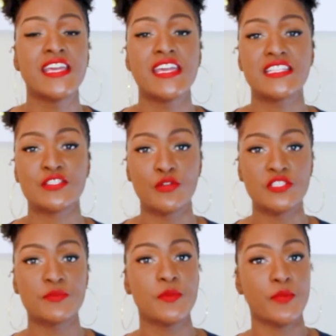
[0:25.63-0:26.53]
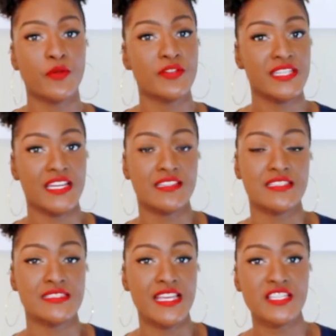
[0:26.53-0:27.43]
It's going to be broken down into
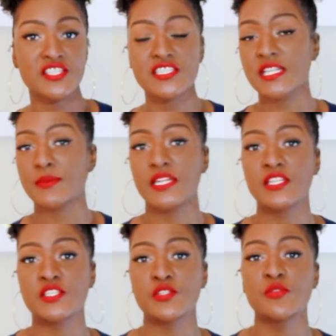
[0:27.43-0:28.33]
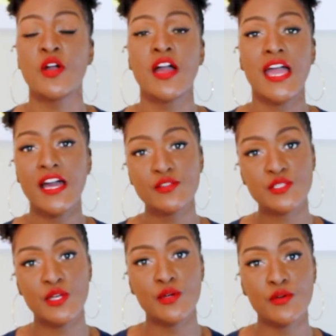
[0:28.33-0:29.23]
sections. I'm going to do
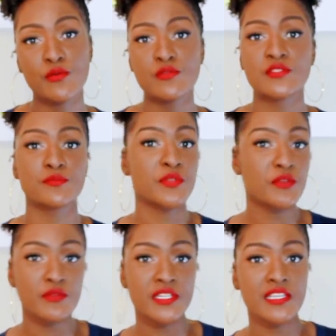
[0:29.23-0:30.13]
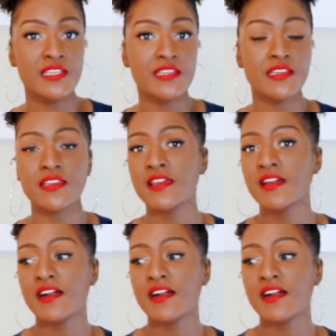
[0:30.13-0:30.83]
households, beauty.